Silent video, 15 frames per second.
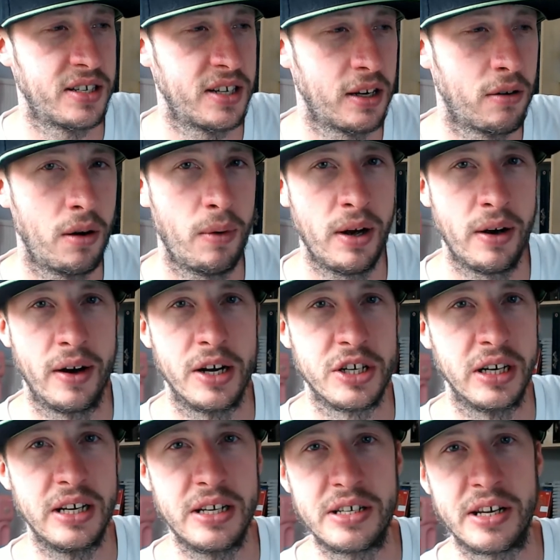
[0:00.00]
quite well,
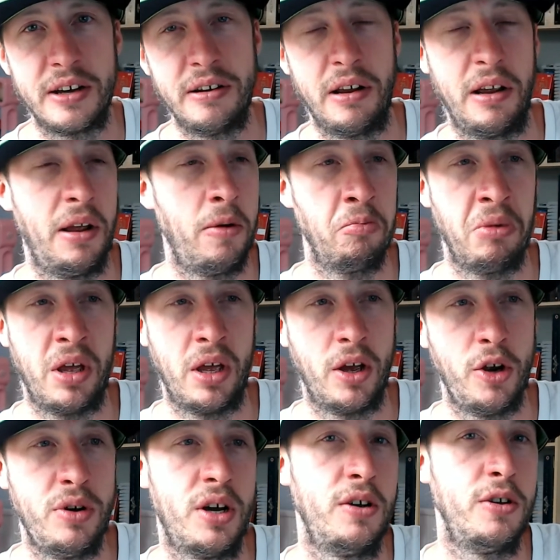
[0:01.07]
actually. So
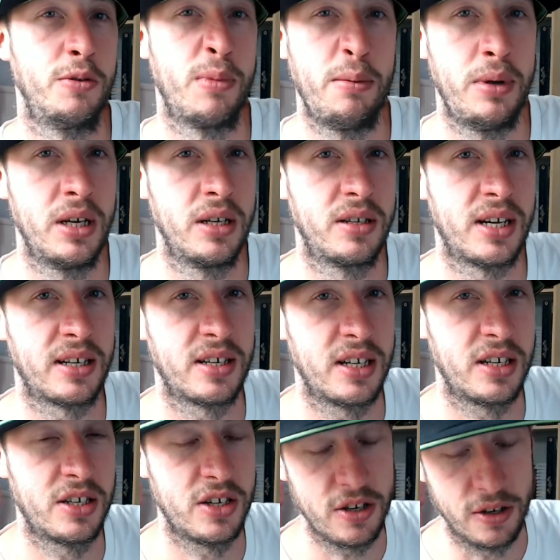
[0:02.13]
who knows, maybe a Tactics 2.